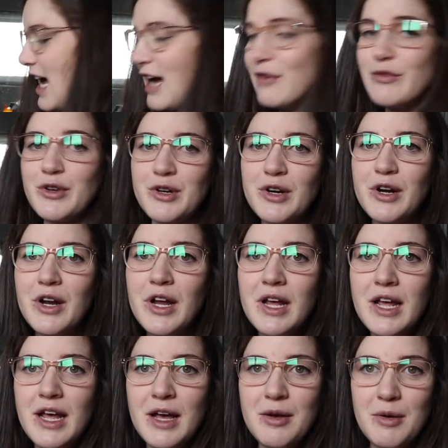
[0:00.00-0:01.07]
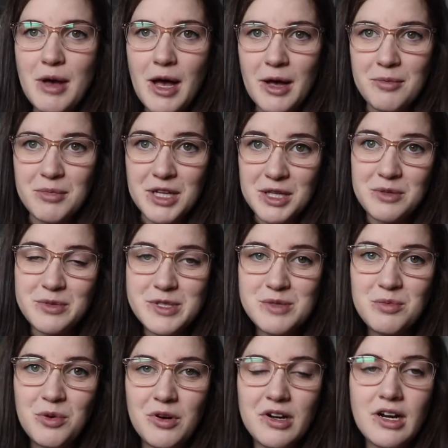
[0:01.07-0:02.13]
after Mila was
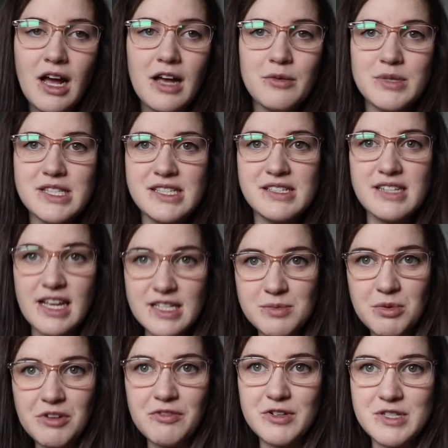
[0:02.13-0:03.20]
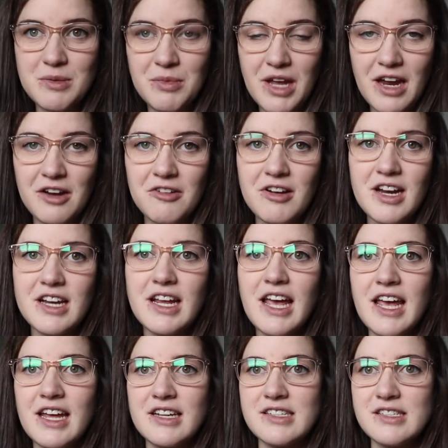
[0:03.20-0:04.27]
born, I was desperate for some Gatorade,
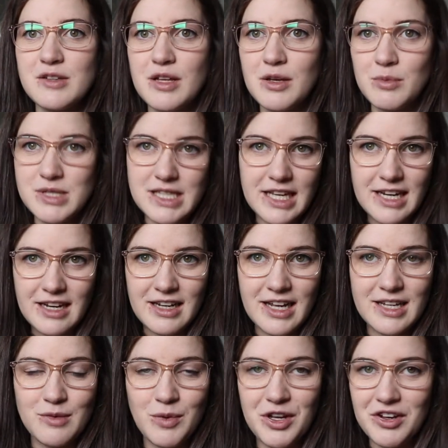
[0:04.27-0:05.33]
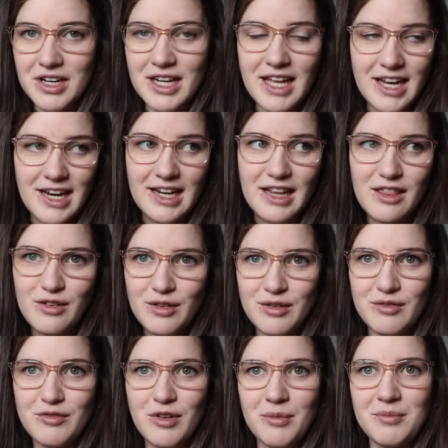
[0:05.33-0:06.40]
and it was late at night and we couldn't get
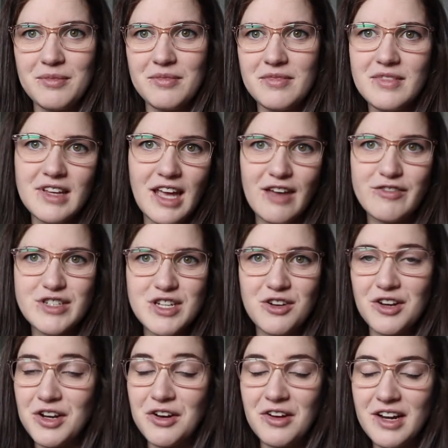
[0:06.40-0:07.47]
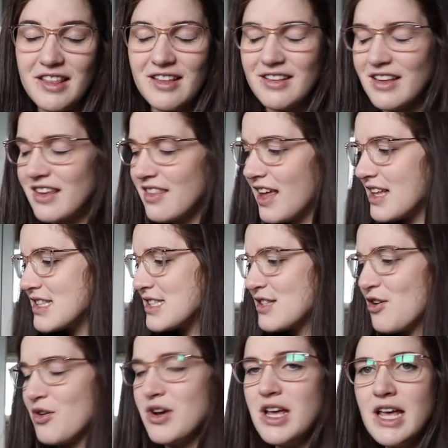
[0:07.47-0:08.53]
anything from the cafeteria or anything like that.
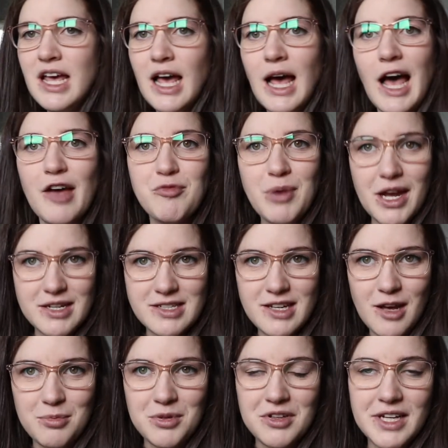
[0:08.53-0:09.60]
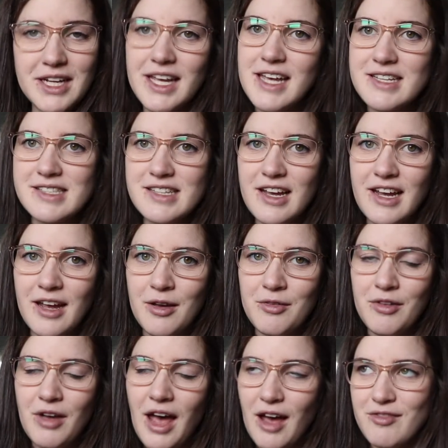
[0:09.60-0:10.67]
So I've packed a couple in case I
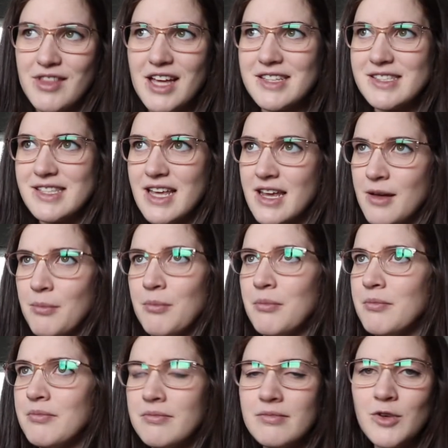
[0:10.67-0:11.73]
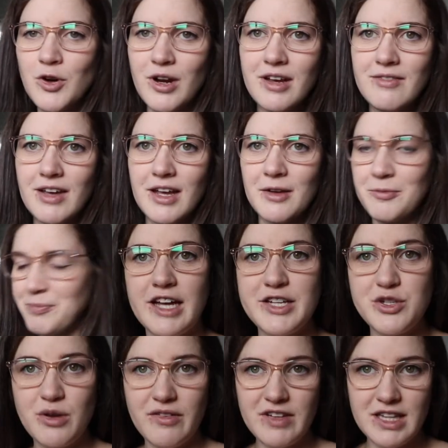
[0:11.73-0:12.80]
have that same craving.
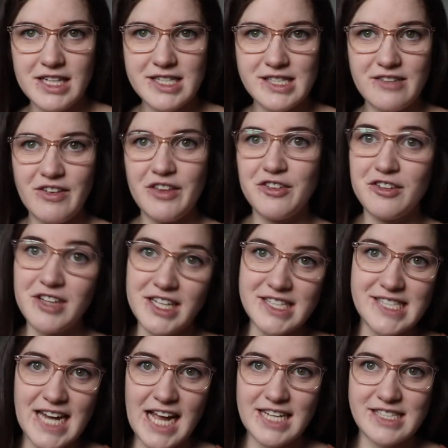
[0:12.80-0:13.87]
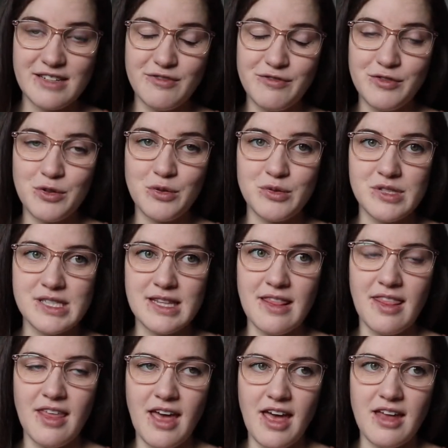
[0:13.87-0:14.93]
do have a list of other like snacks and foods
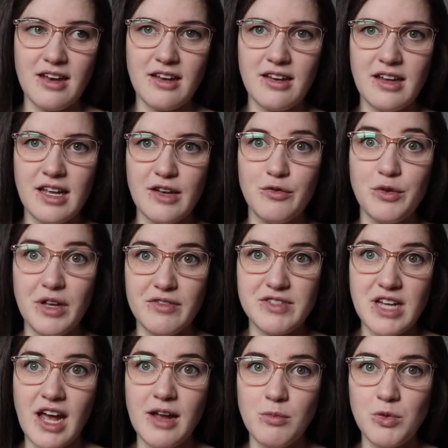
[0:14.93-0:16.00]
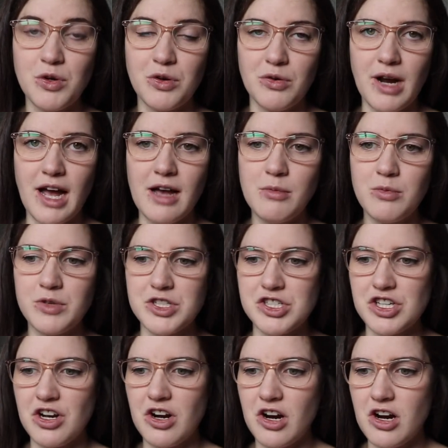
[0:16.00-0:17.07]
that if we have time we'll grab,
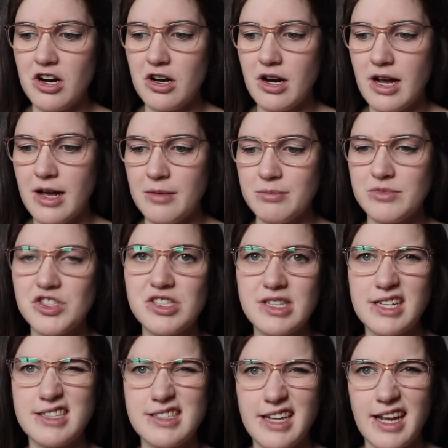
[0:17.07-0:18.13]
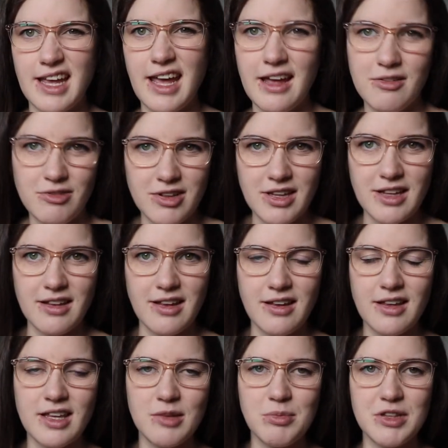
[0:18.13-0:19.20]
which are just things that I can't really
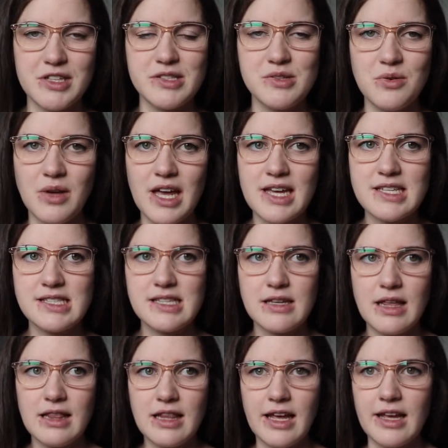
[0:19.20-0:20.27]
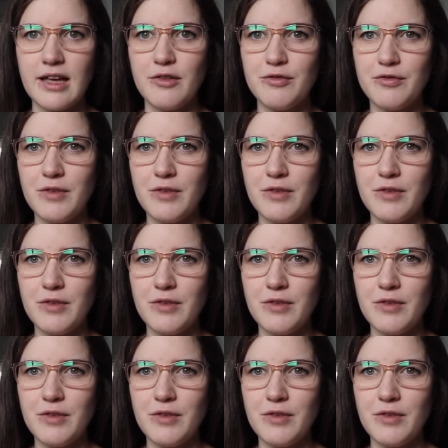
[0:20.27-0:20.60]
like keep in the suitcase, like